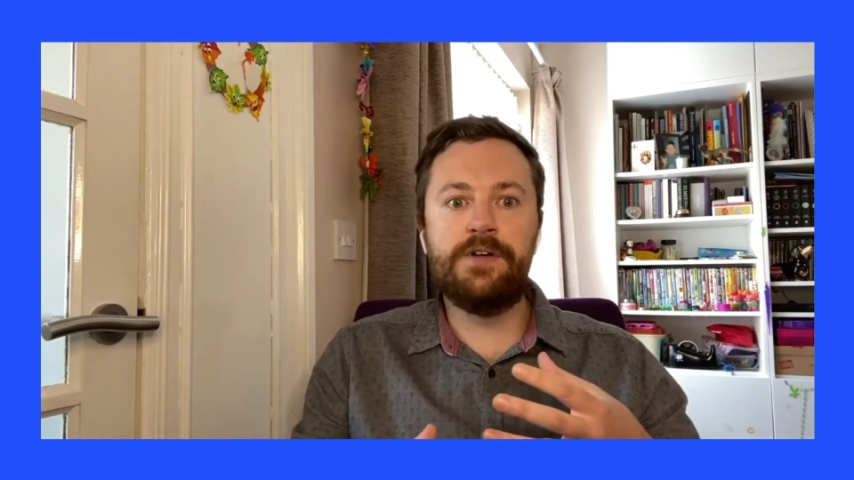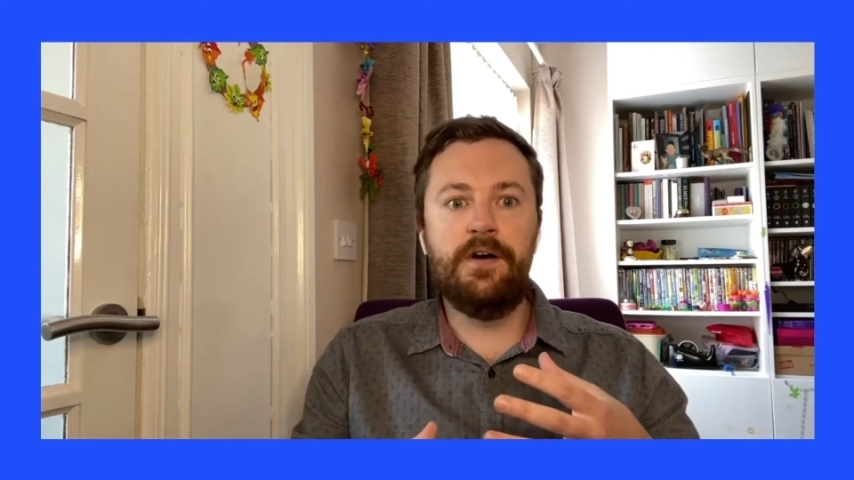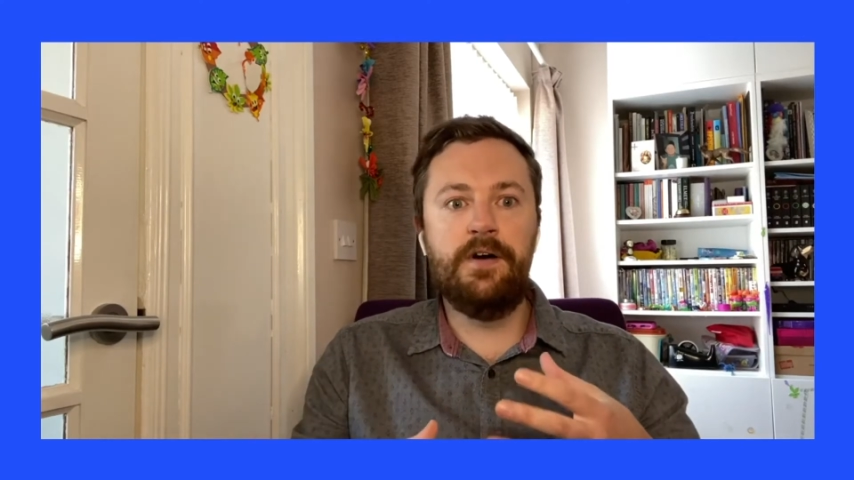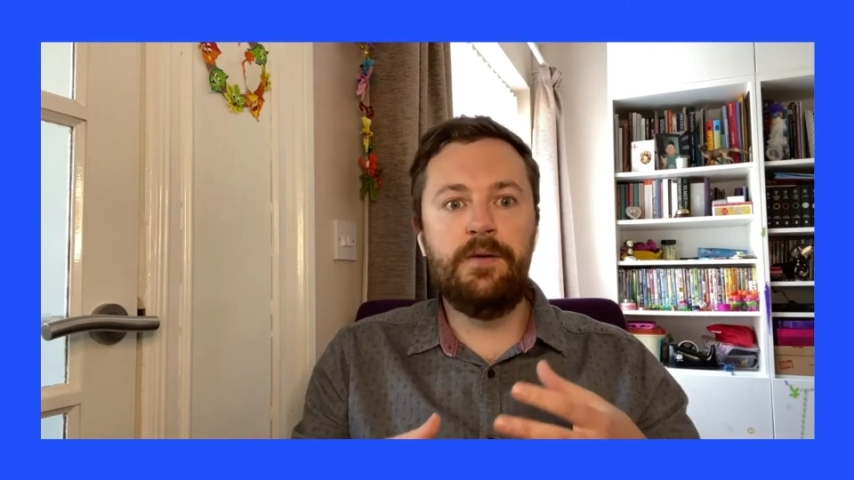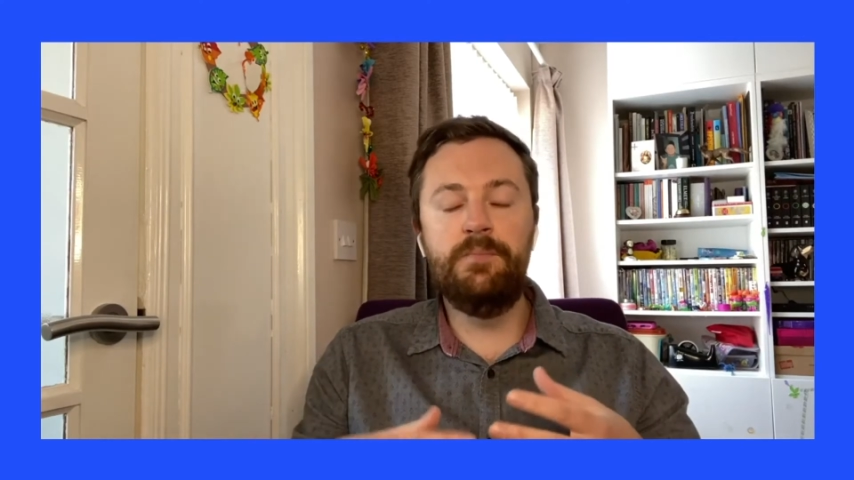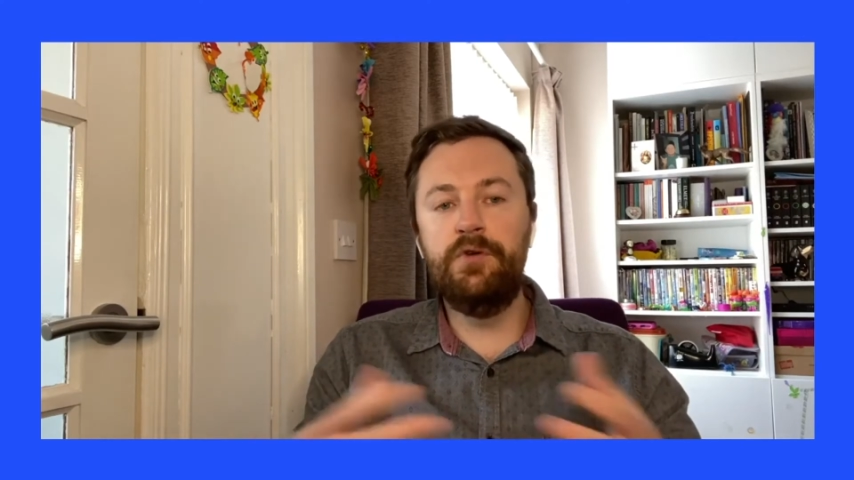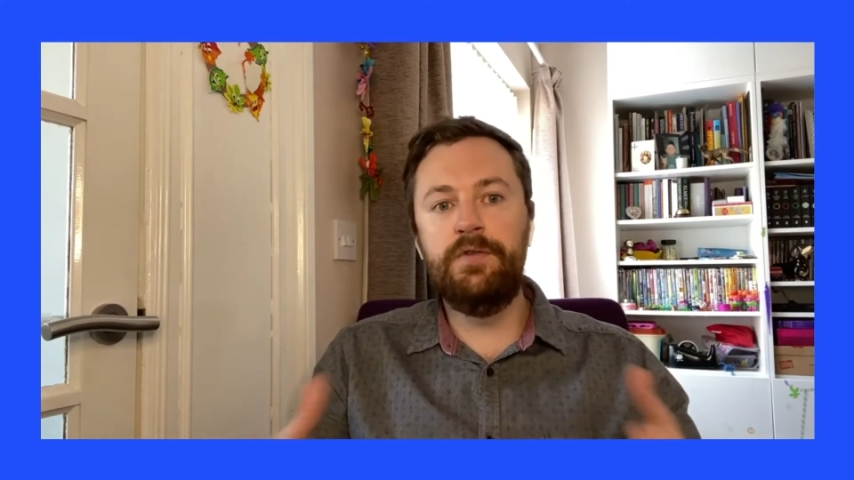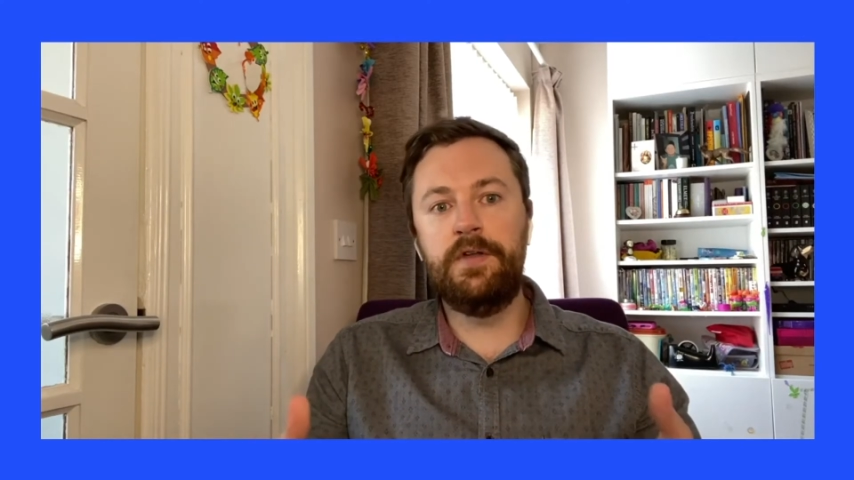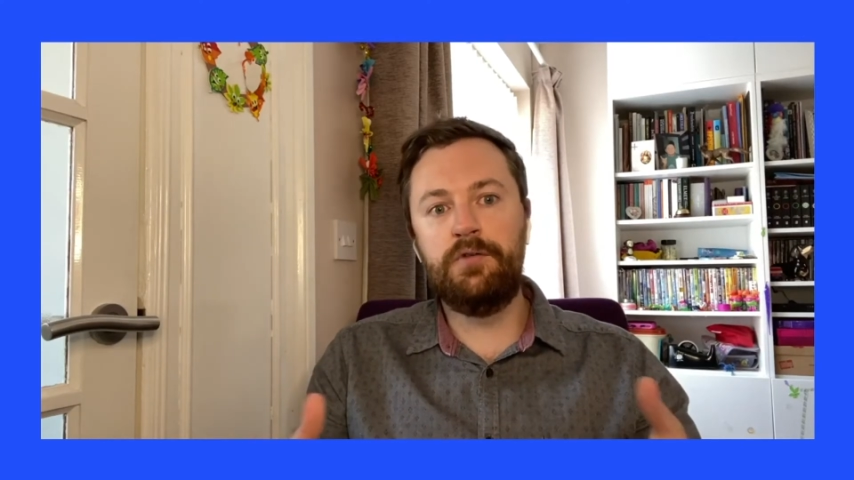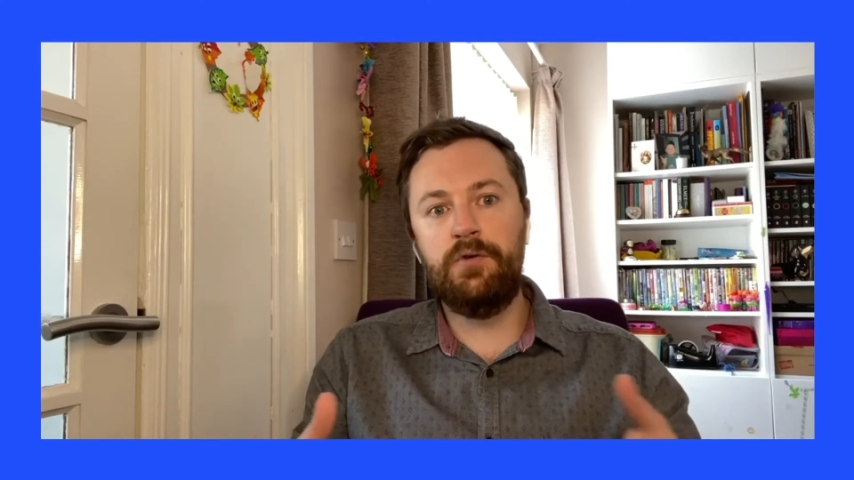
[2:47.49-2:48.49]
are
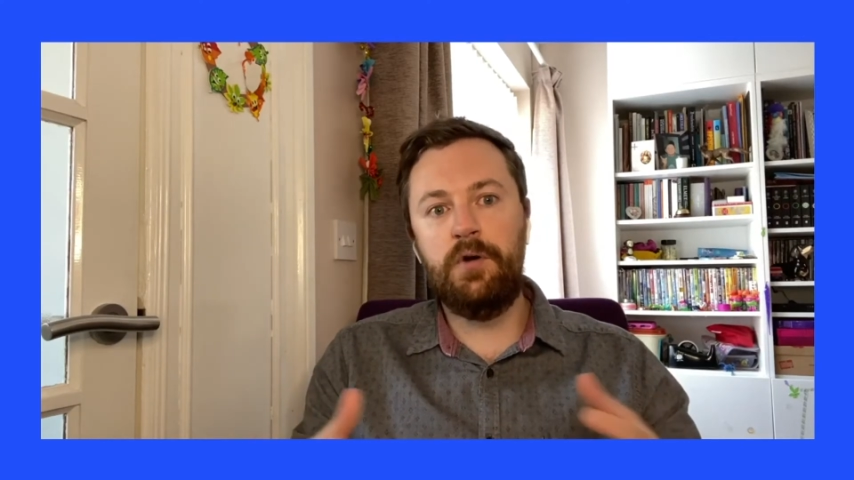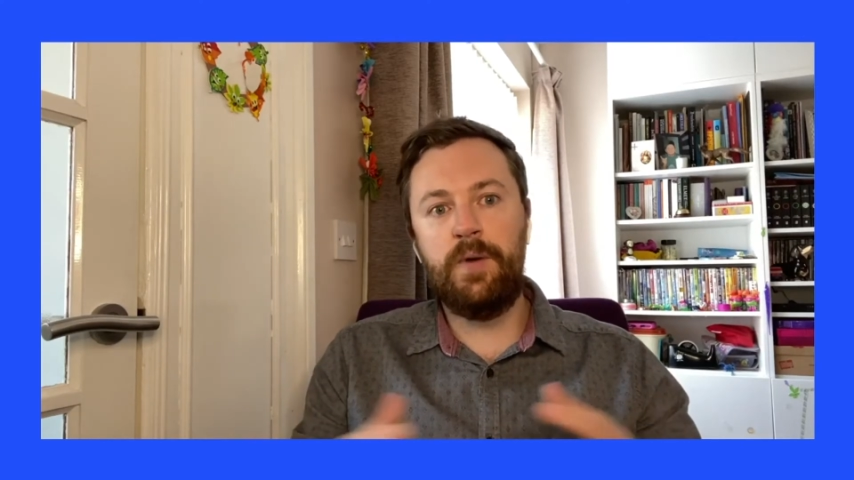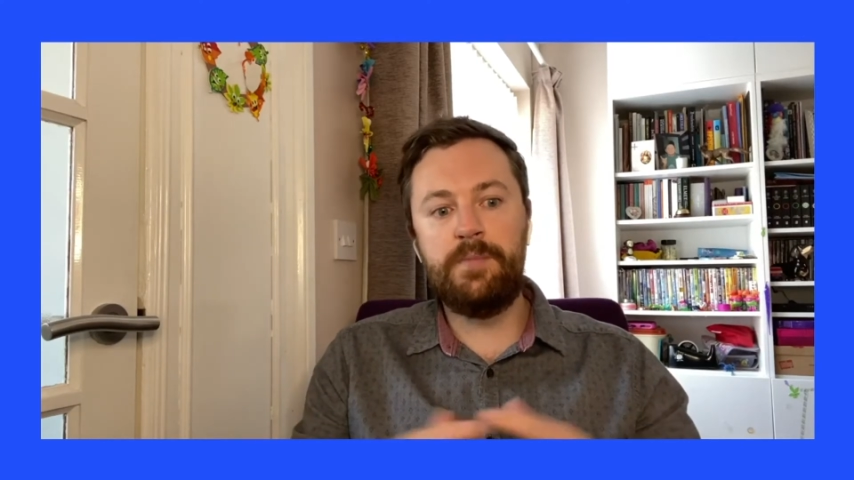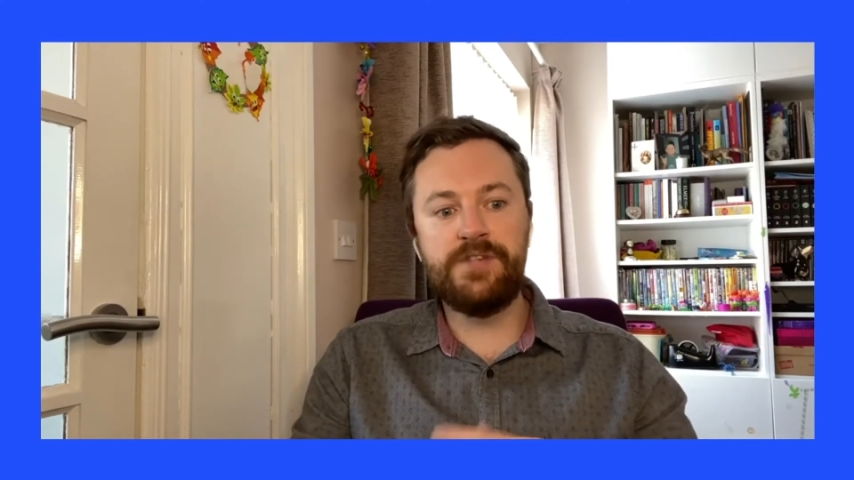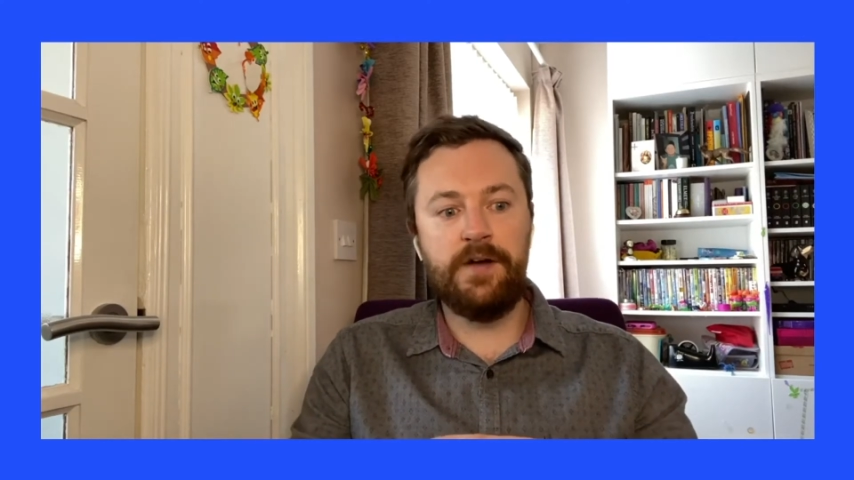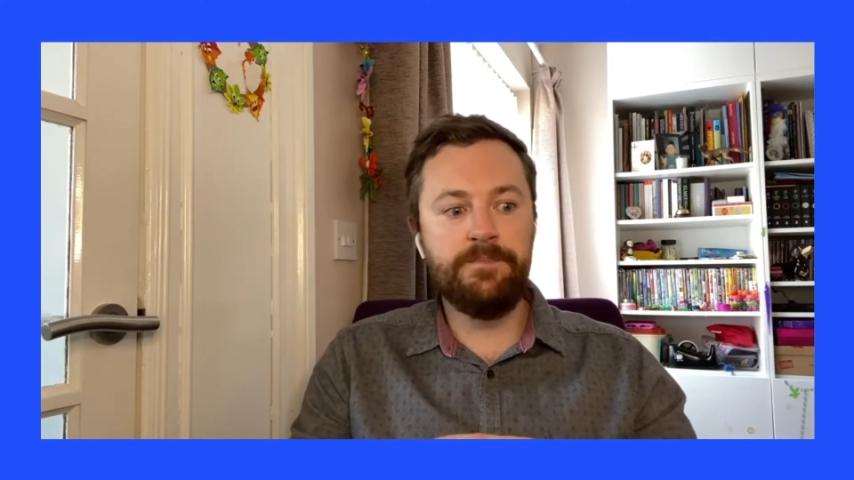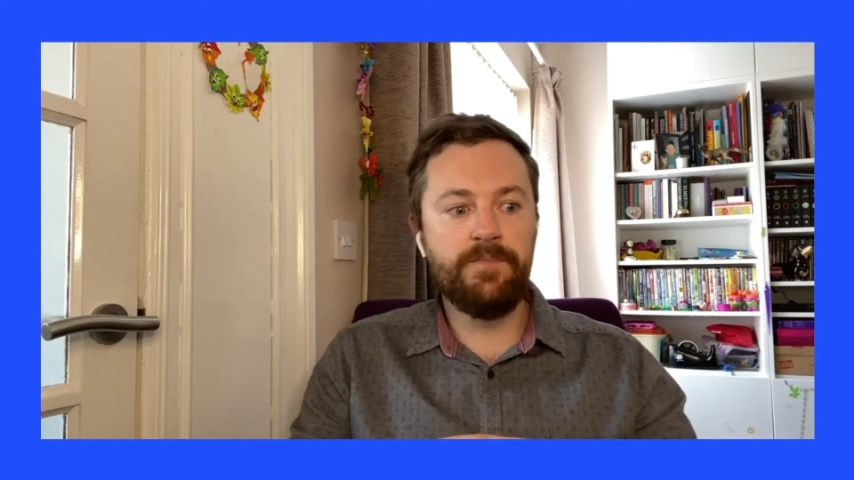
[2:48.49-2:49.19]
moving through our website.